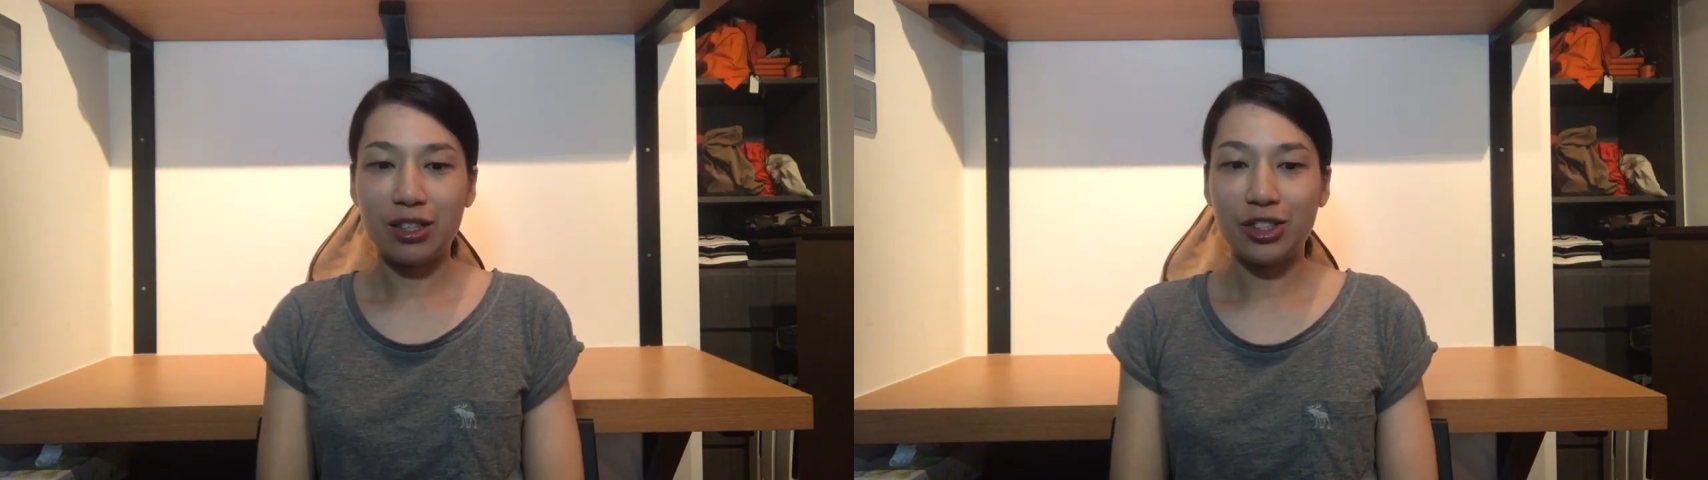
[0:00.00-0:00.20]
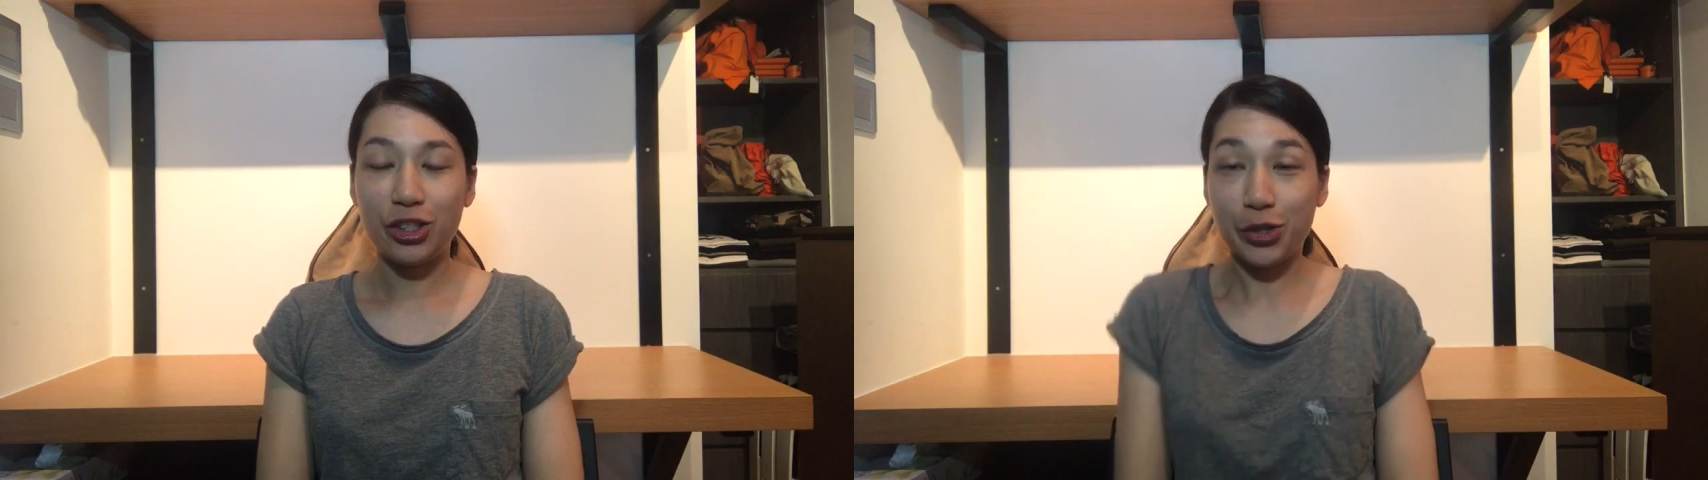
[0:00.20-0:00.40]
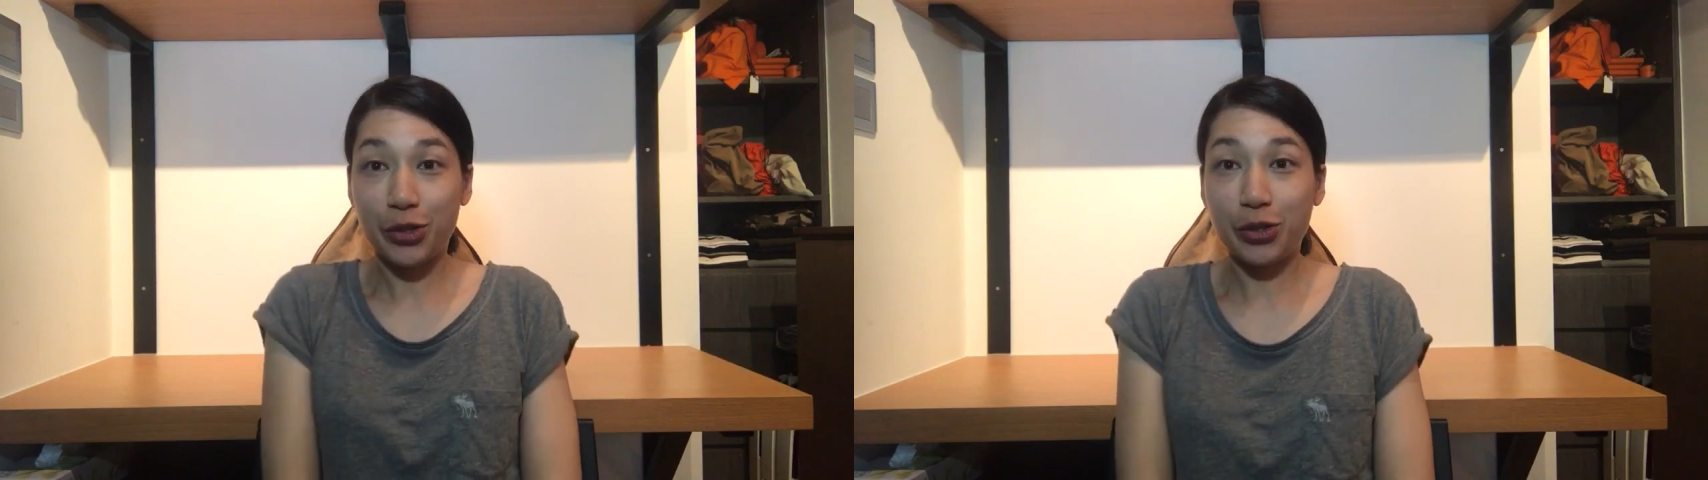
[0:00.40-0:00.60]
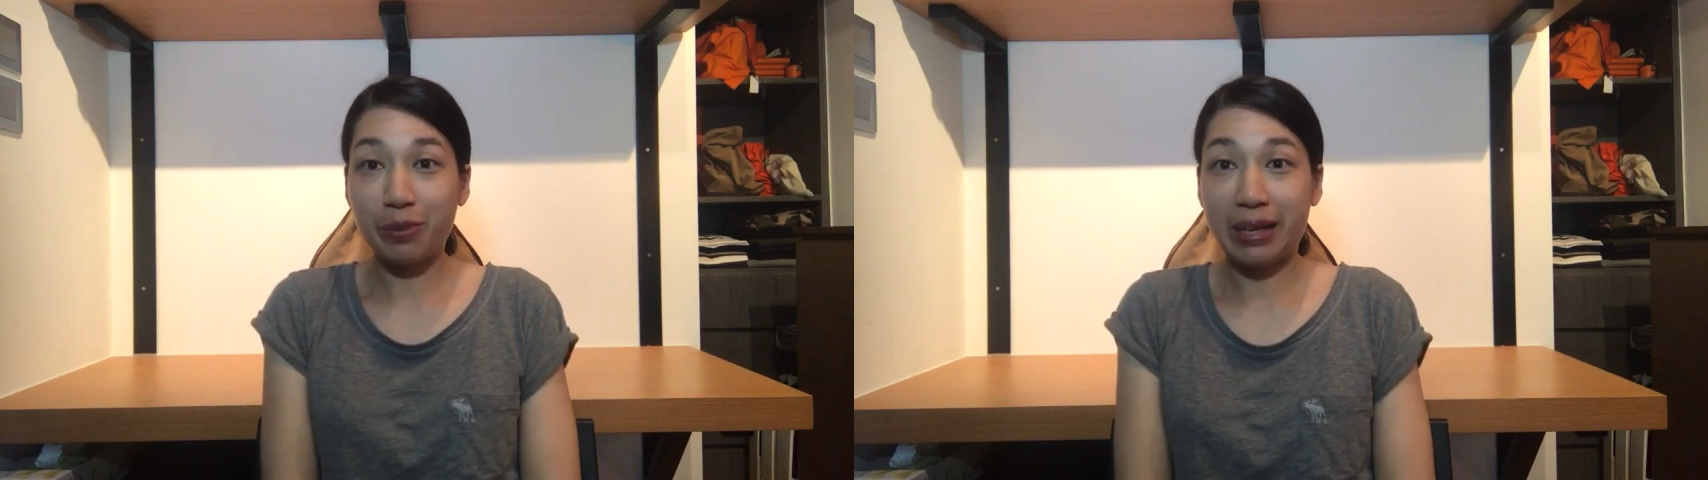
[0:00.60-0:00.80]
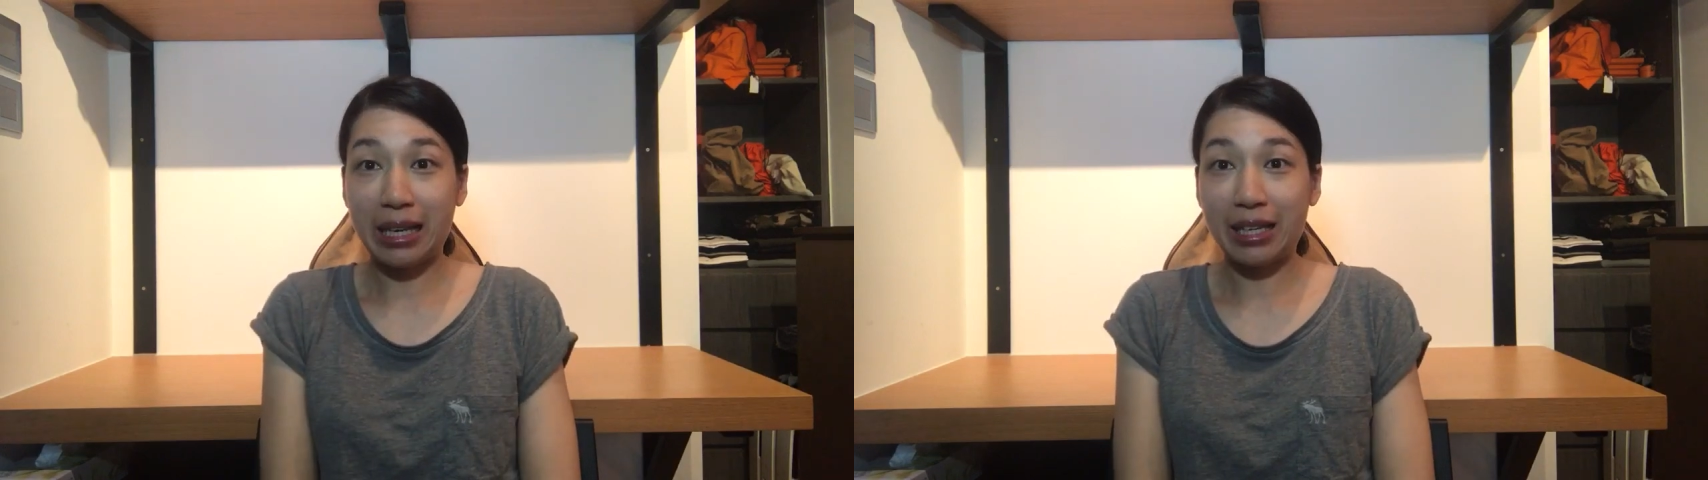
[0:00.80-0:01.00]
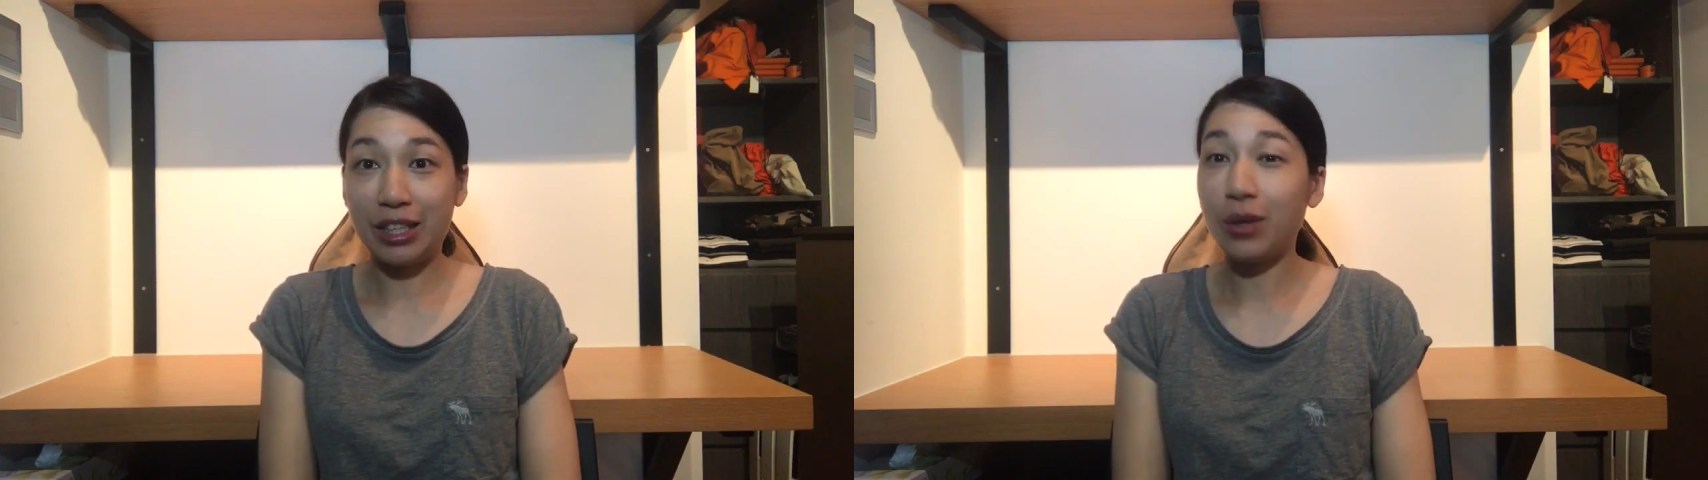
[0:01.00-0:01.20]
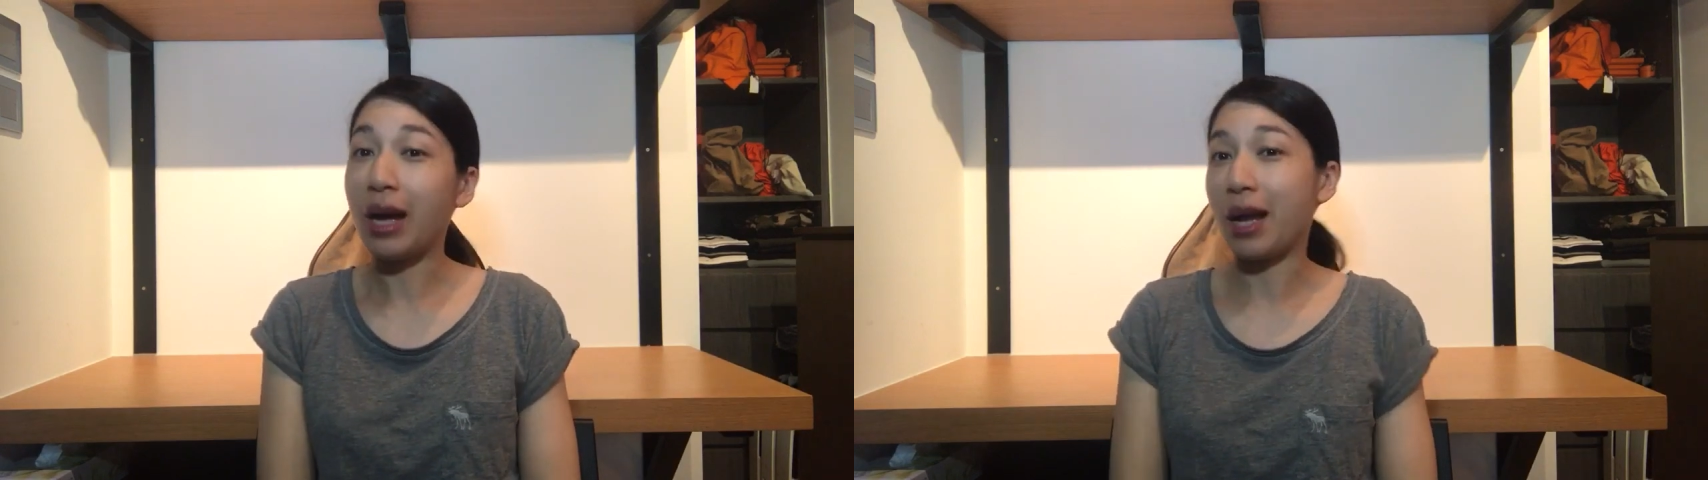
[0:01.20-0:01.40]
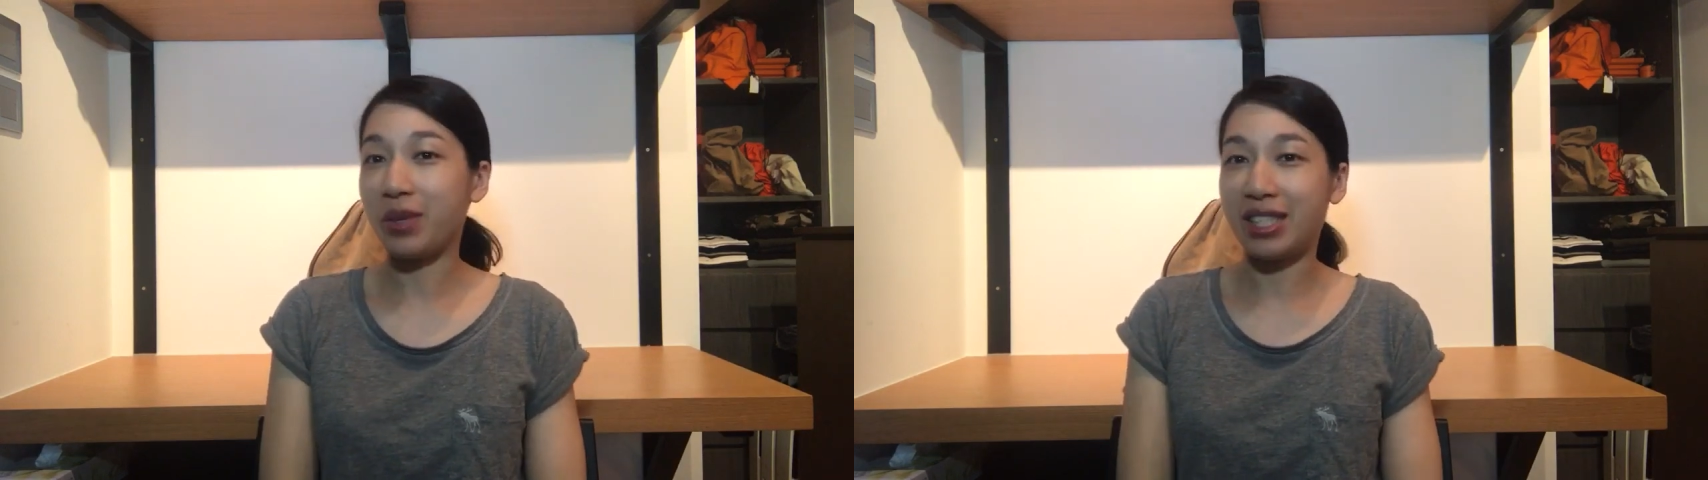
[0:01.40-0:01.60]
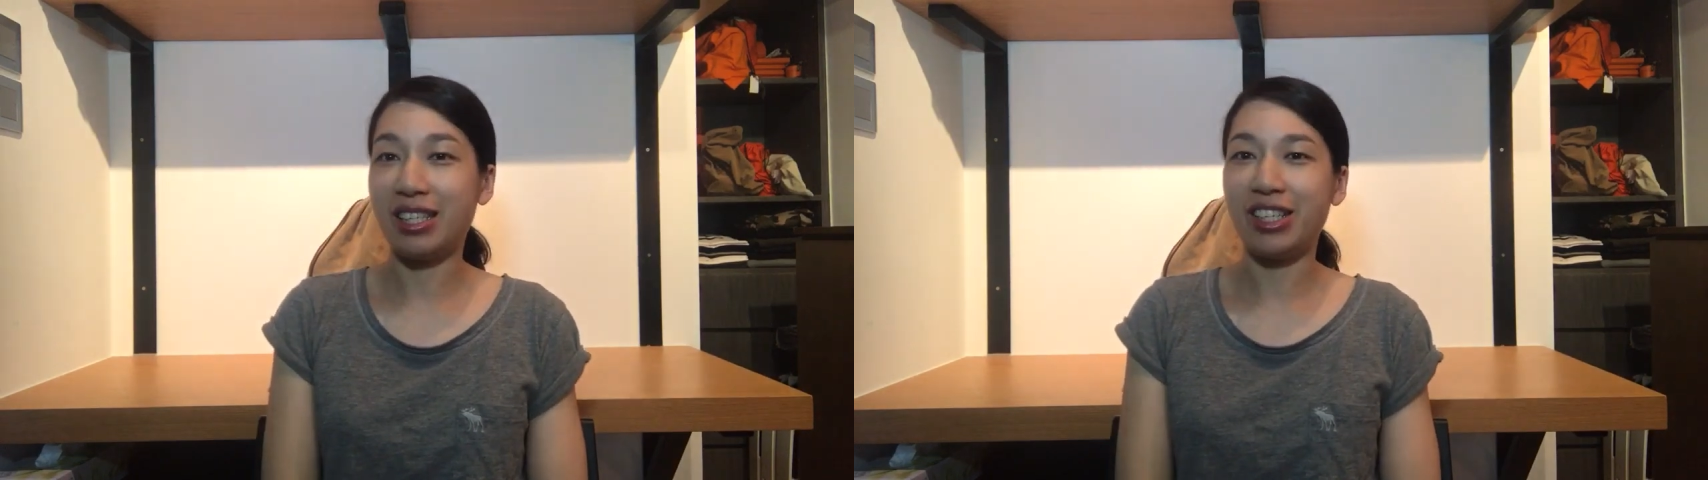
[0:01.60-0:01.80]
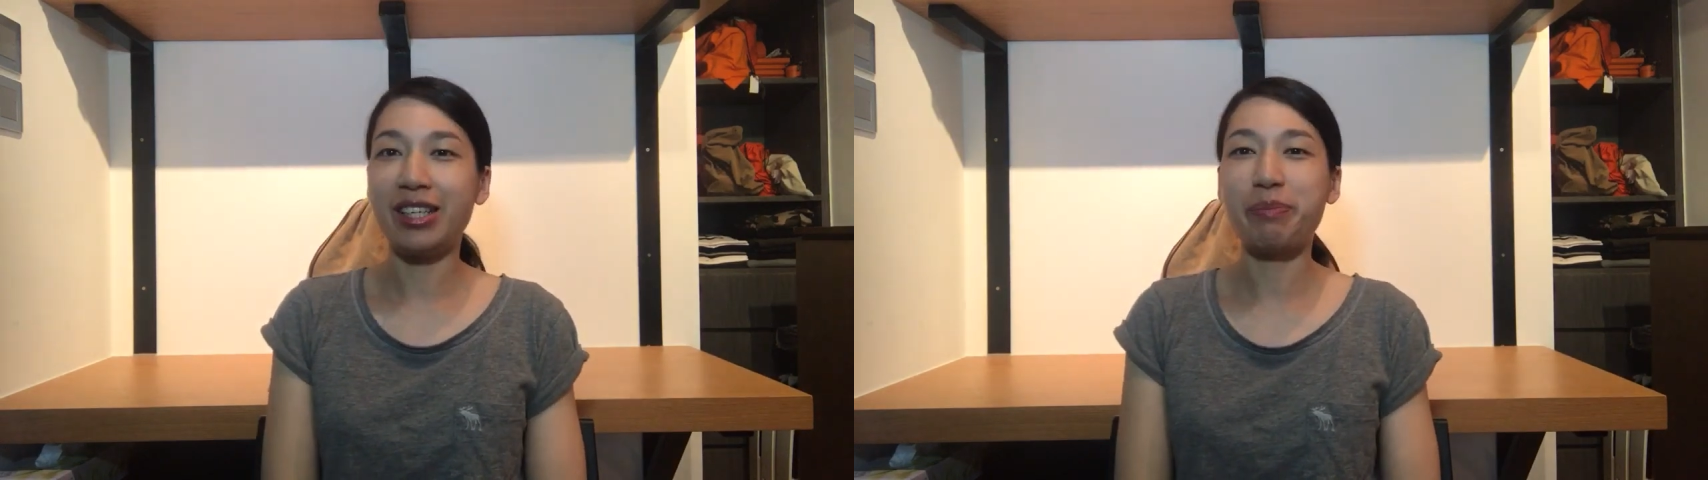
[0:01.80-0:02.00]
show you my new
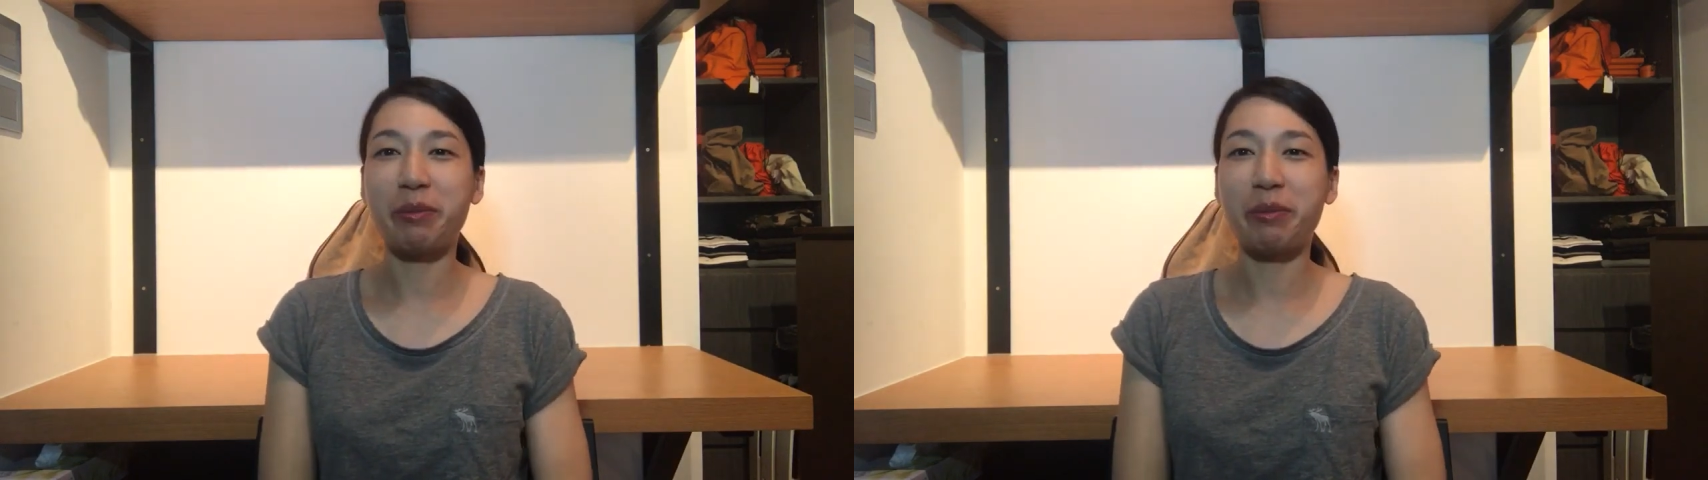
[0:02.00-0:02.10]
acquisition.